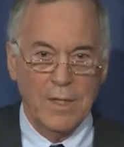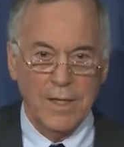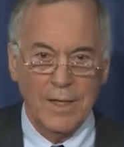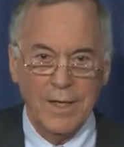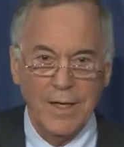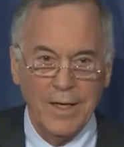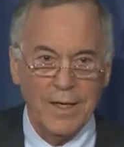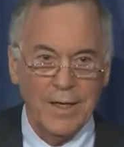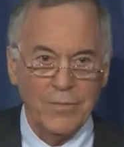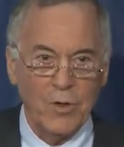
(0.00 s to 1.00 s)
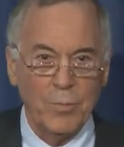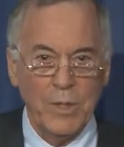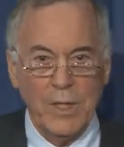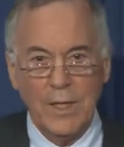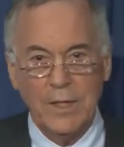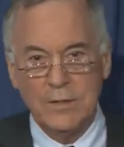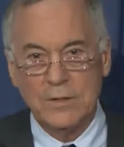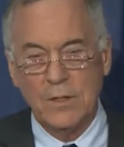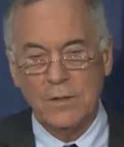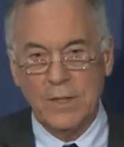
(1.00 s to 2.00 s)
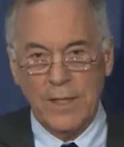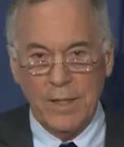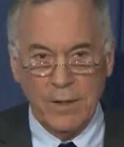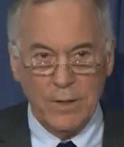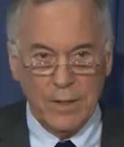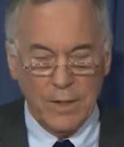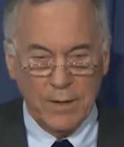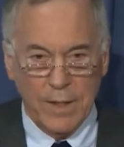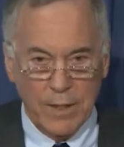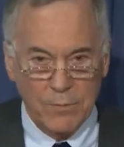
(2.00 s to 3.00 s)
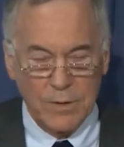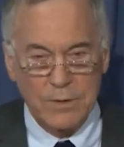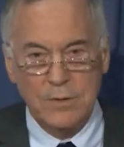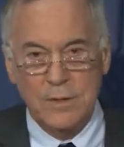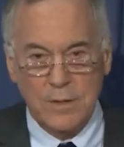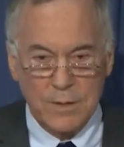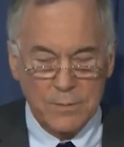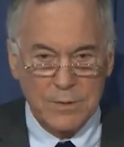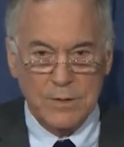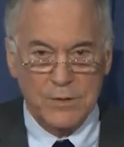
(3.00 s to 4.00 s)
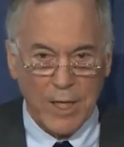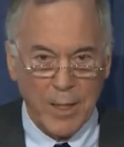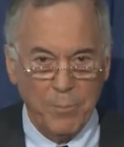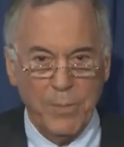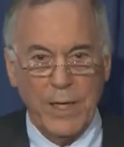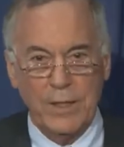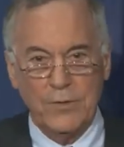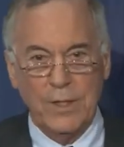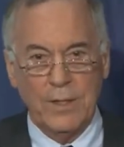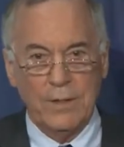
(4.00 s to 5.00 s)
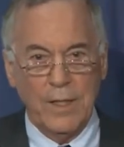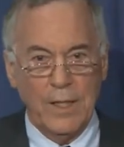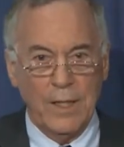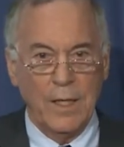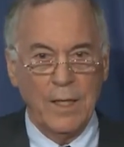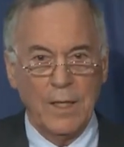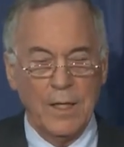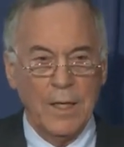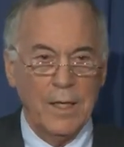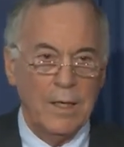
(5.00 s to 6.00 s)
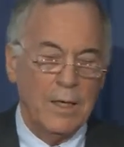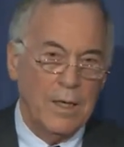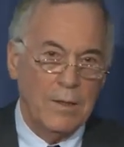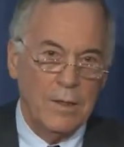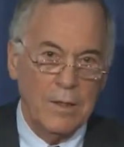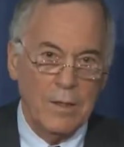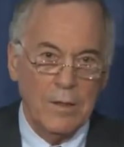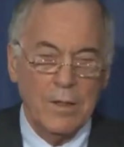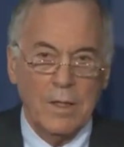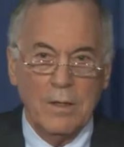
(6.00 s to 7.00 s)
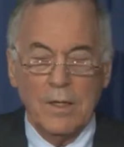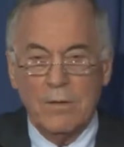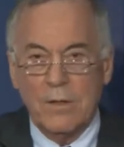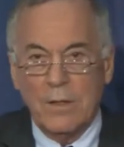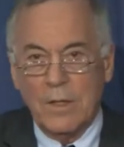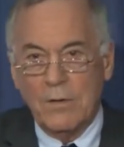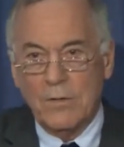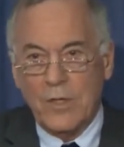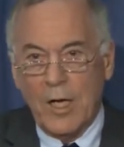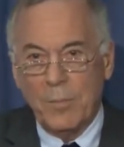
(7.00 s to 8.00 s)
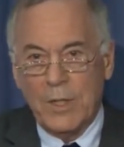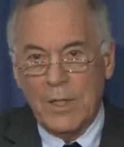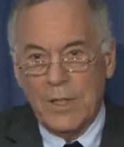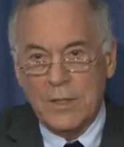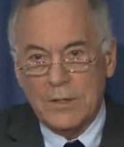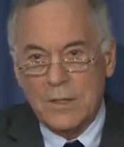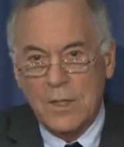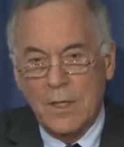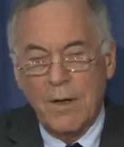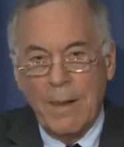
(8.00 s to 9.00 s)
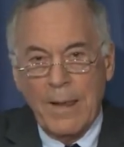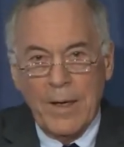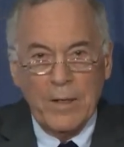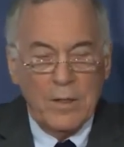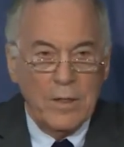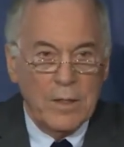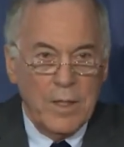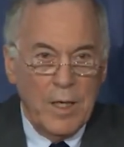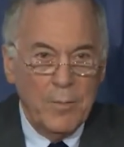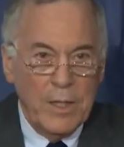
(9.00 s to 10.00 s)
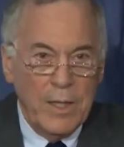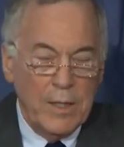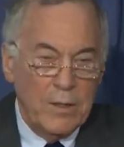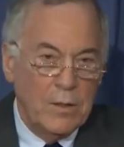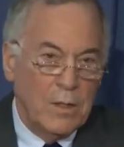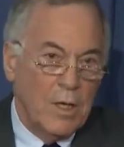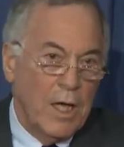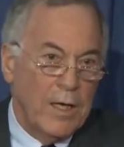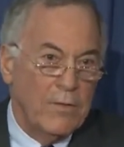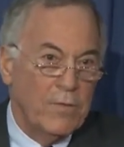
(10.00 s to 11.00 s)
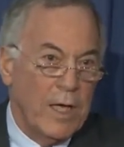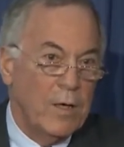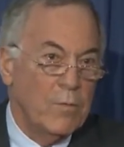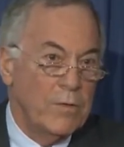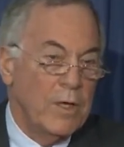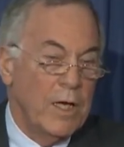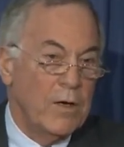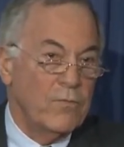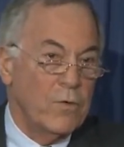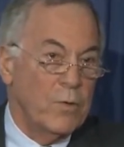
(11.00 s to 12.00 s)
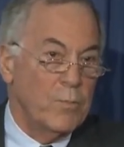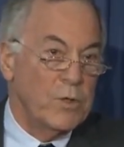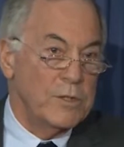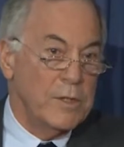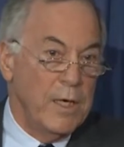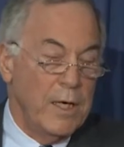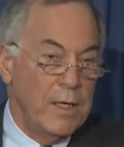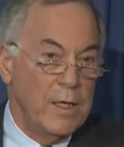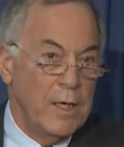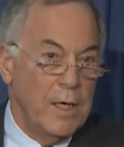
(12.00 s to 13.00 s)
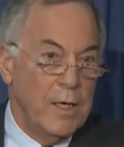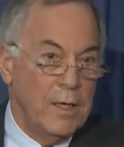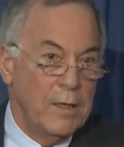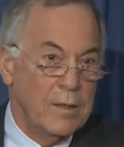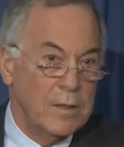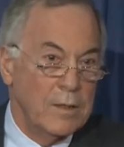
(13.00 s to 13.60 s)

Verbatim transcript: at, at, their peak. And so then it, then, then it was it was the Jap bashing thing. And, and, the, and, the, and the Japanese uh, accommodated a lot of that with an ever appreciating yen.